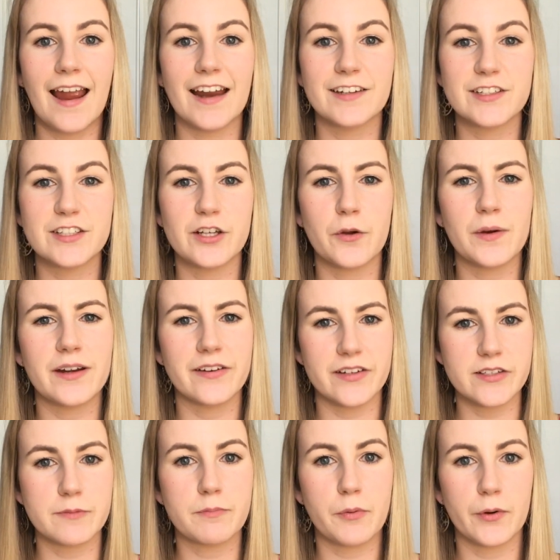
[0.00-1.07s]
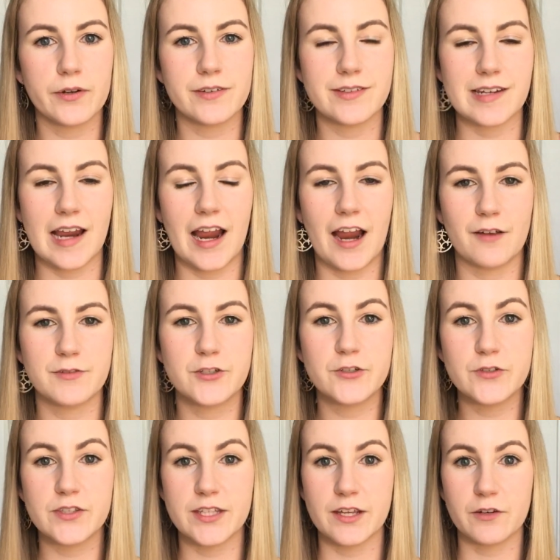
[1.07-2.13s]
And so it is important to have
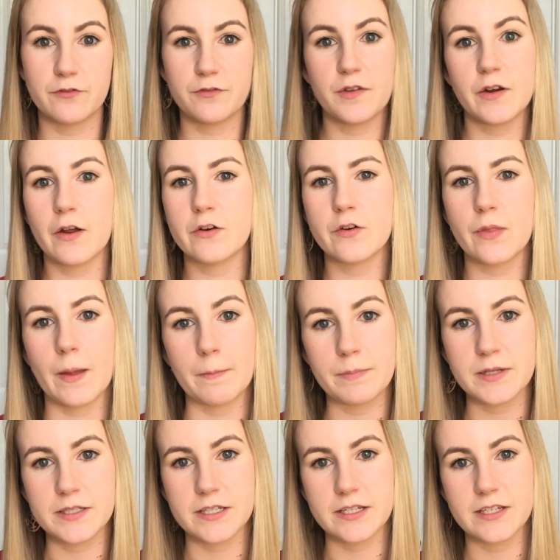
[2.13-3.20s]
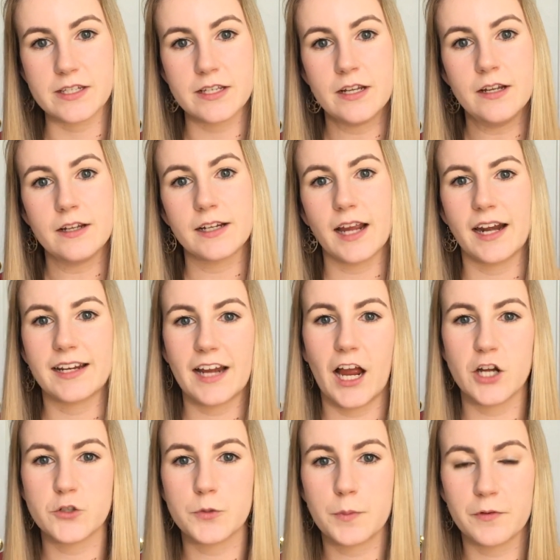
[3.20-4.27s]
shoes that fit under that business, kind of
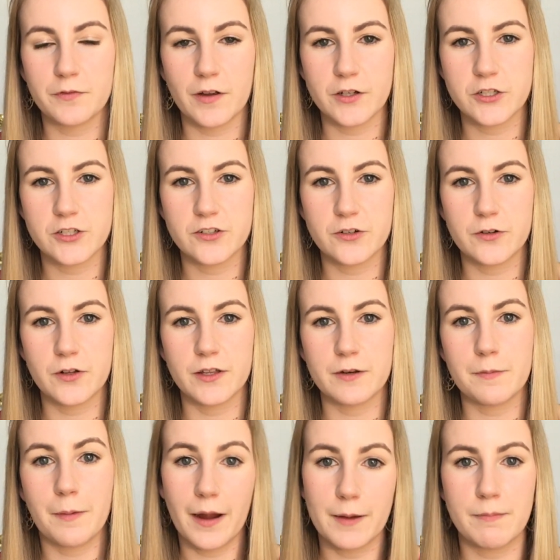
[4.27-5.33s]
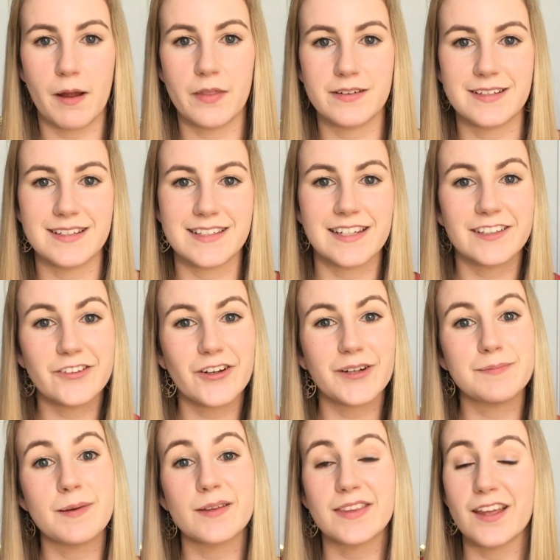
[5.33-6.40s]
casual professional and abide by the Disney
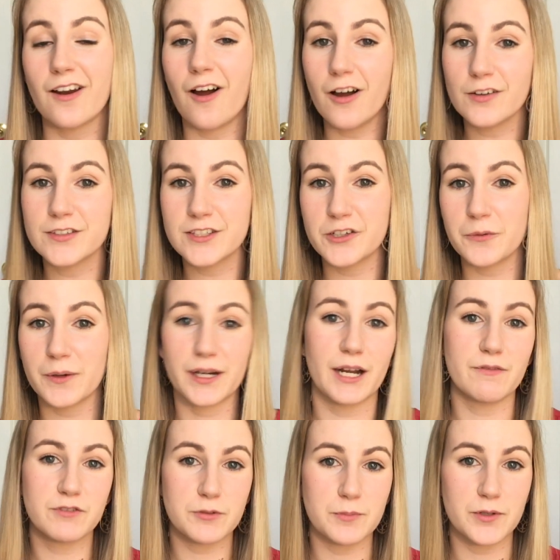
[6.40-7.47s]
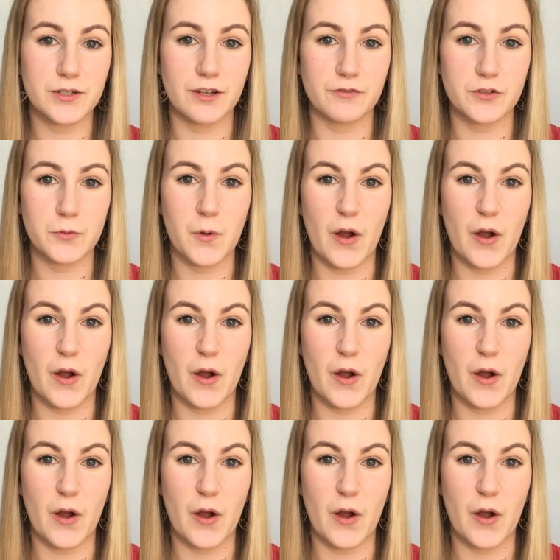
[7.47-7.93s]
look, but that also are comfortable enough to